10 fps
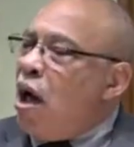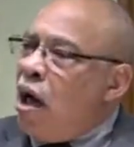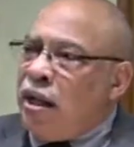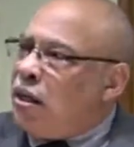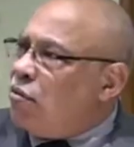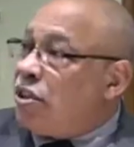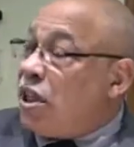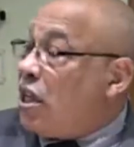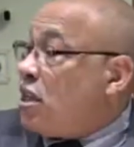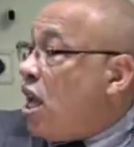All he did was
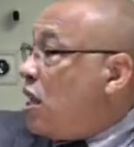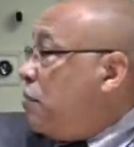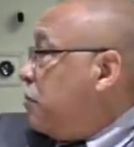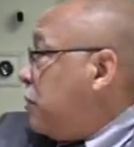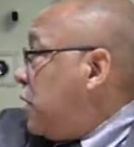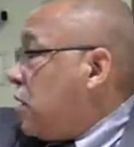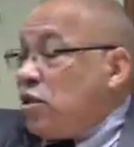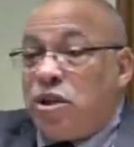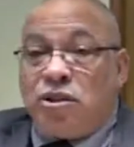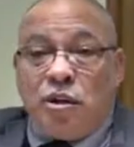stick his hand up and
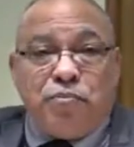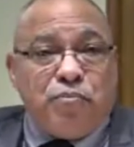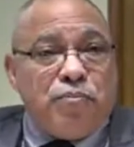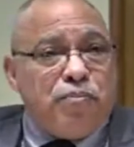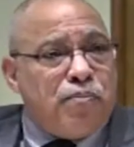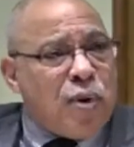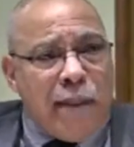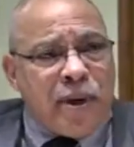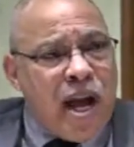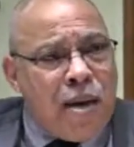just, just to
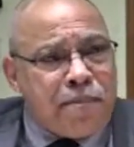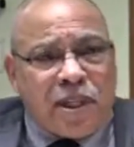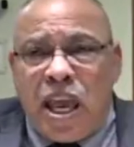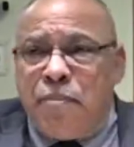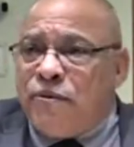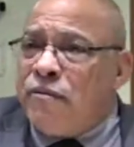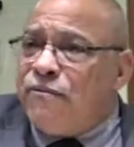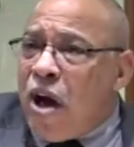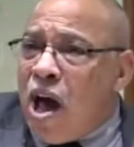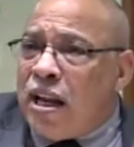prop it up, keep it from
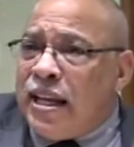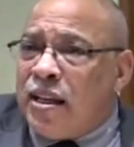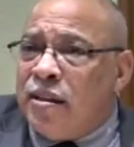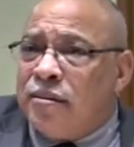falling.